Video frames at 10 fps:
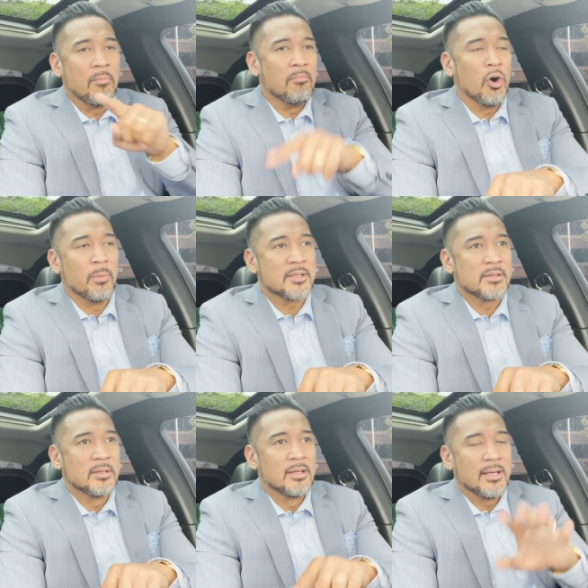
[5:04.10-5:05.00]
moment
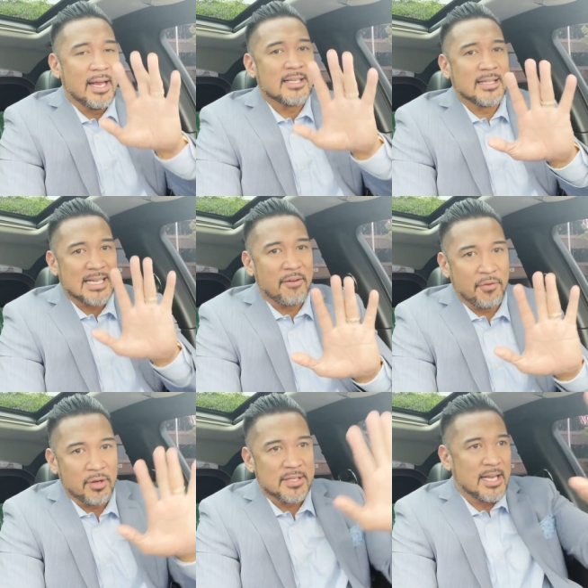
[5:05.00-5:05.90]
is a time
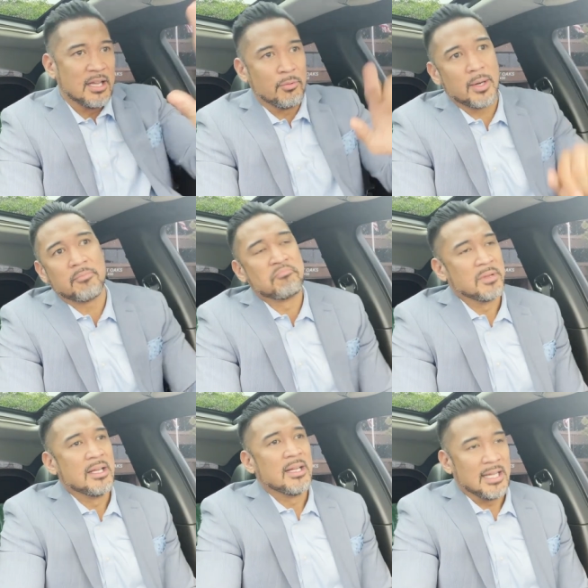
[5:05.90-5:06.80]
for you to say, you know what?
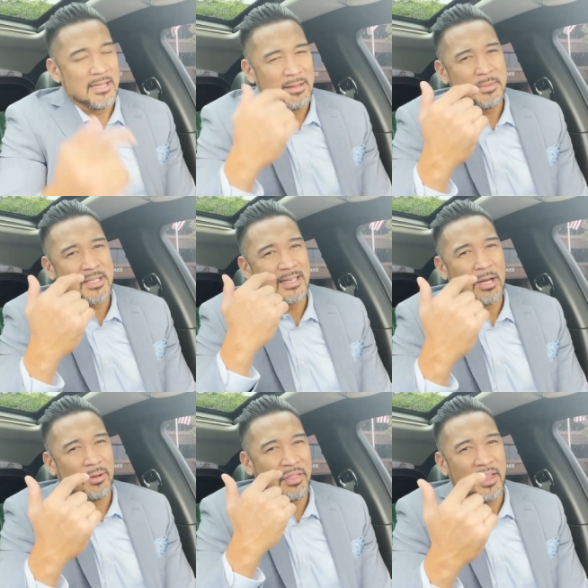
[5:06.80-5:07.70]
And let me start
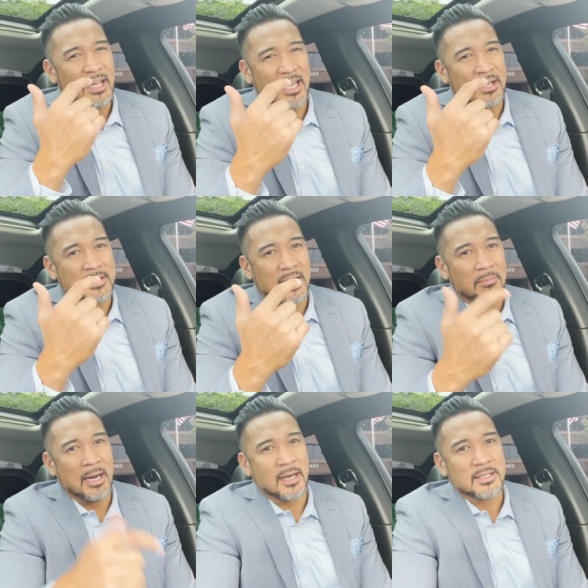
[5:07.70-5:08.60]
not only thinking outside the
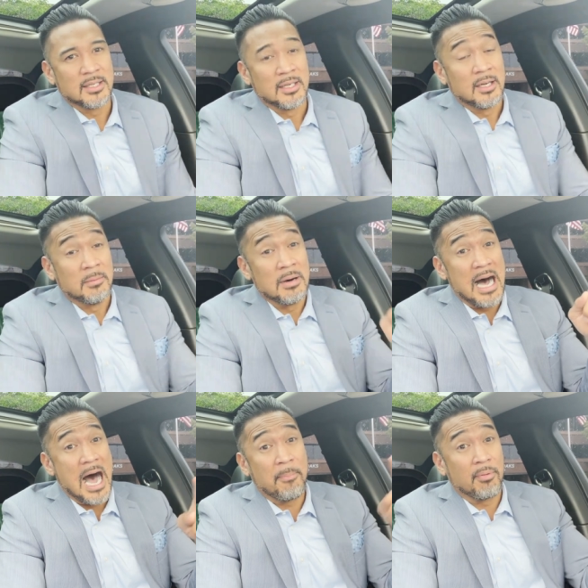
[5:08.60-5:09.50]
box, but
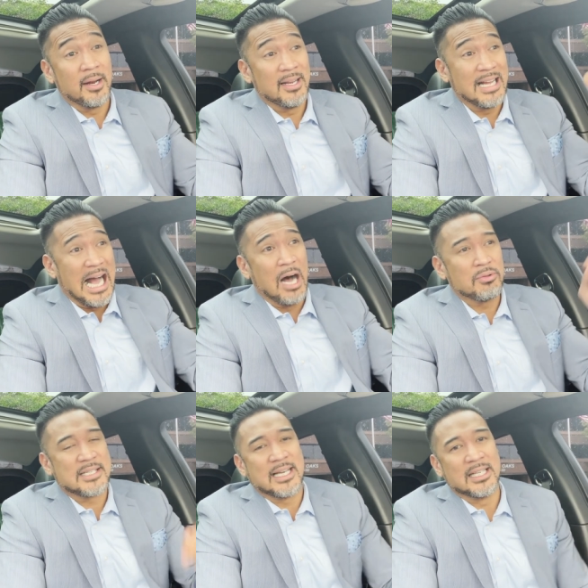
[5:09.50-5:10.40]
operating
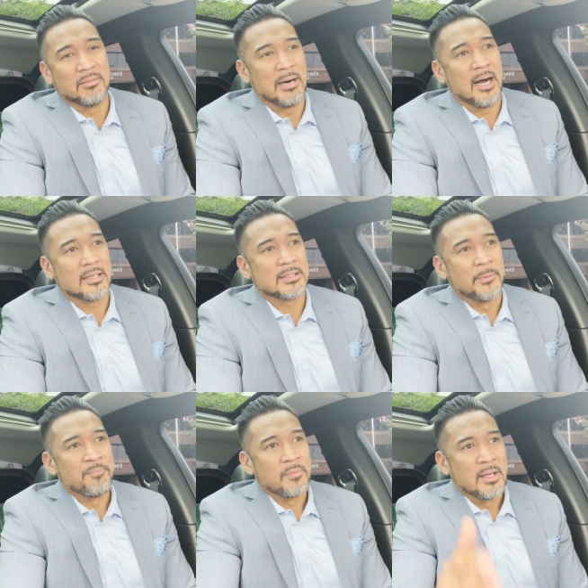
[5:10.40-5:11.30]
outside the box.
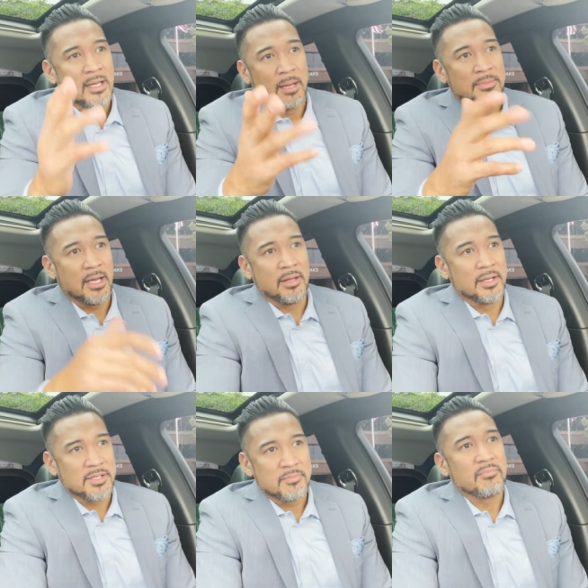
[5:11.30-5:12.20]
I'm telling you
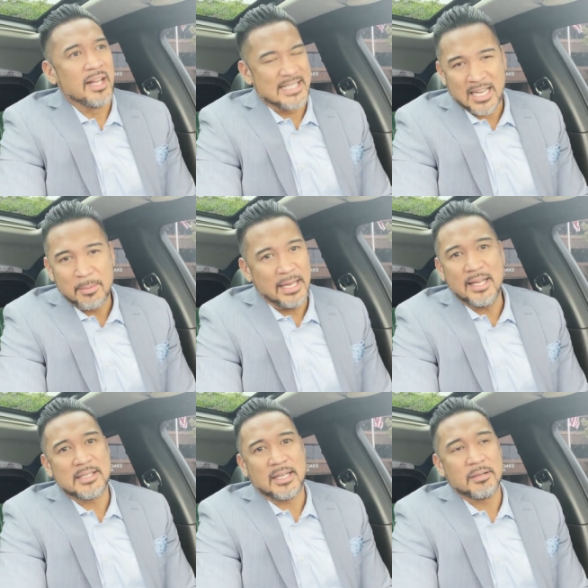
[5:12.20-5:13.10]
this, it's not going to
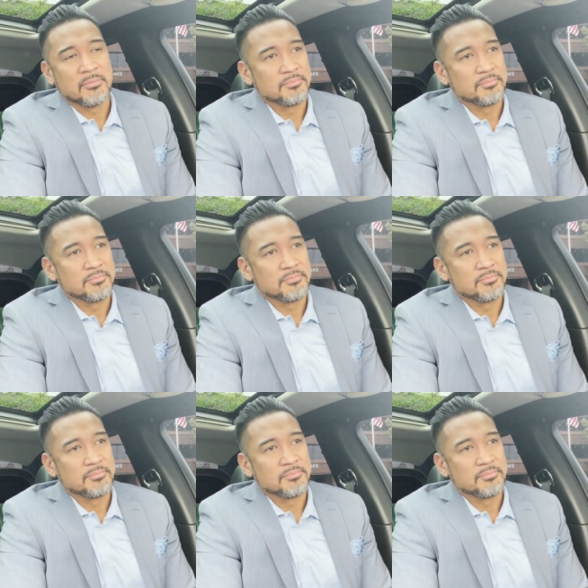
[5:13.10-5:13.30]
be easy.